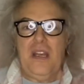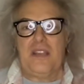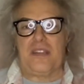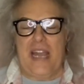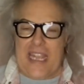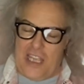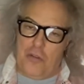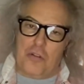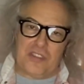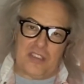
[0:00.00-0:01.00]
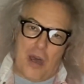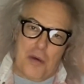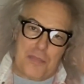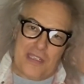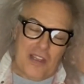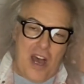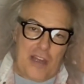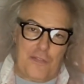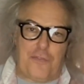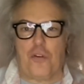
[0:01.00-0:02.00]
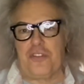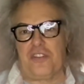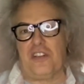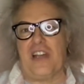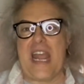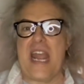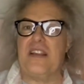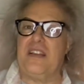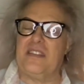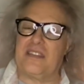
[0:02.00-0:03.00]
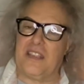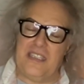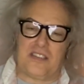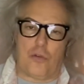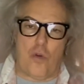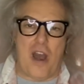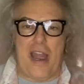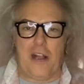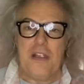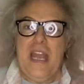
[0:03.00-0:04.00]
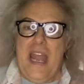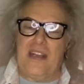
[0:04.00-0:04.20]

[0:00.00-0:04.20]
Thank you, Osama bin Laden, for delaying this at least a while,